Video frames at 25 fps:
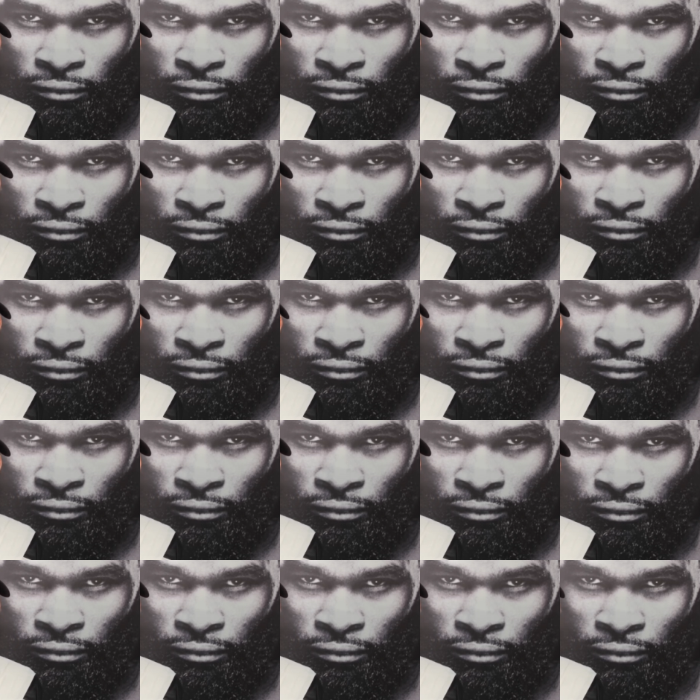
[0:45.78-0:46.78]

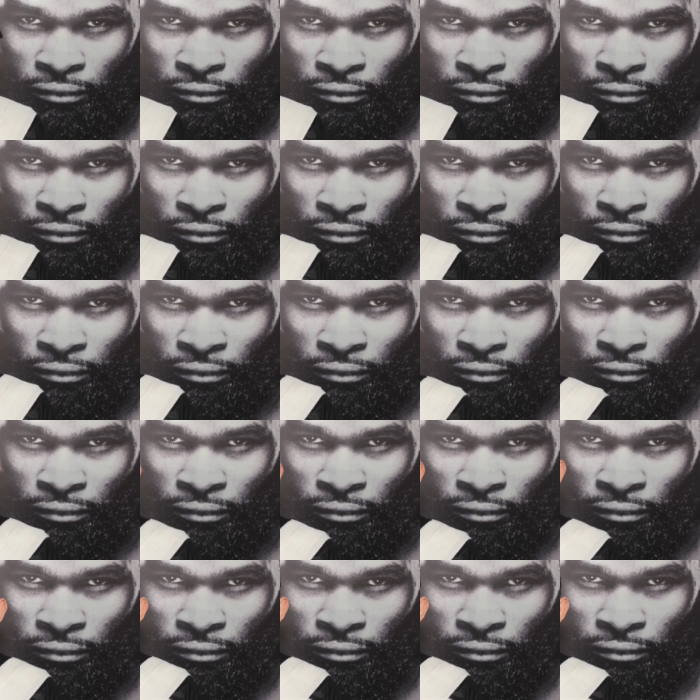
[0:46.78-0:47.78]

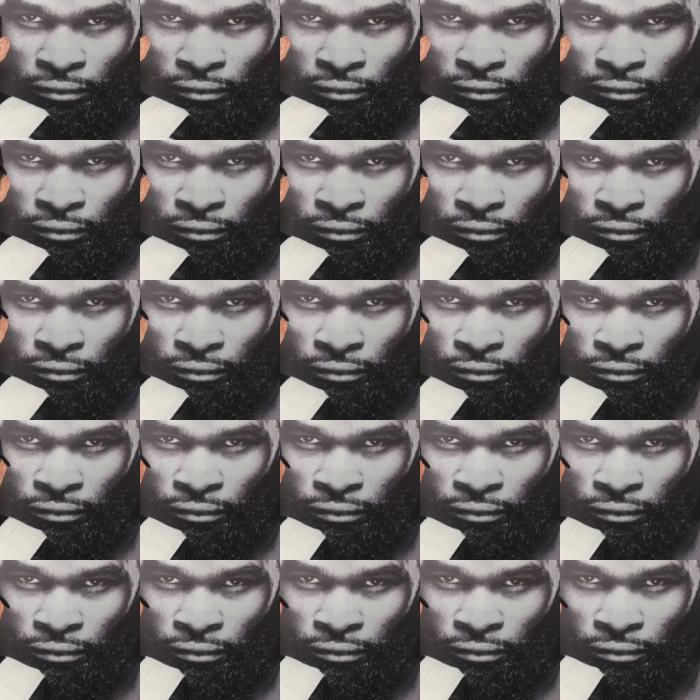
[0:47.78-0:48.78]

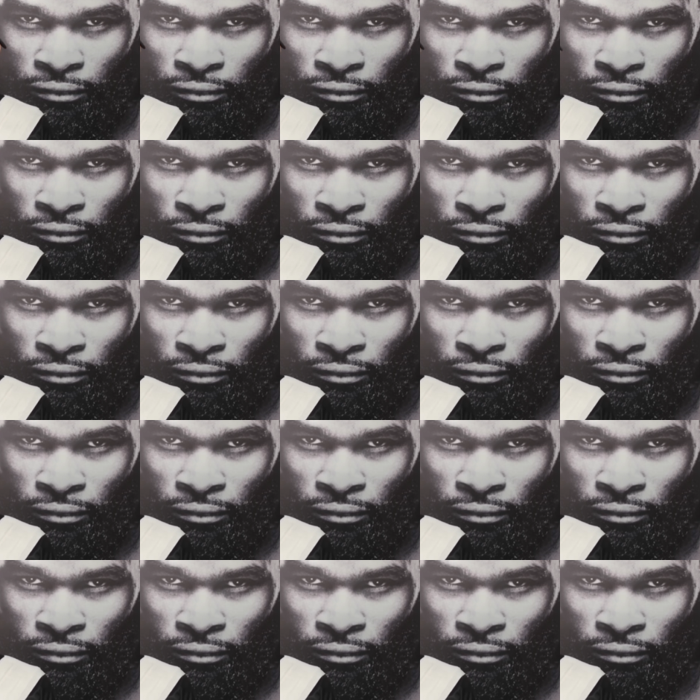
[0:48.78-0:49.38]
This person isn't speaking.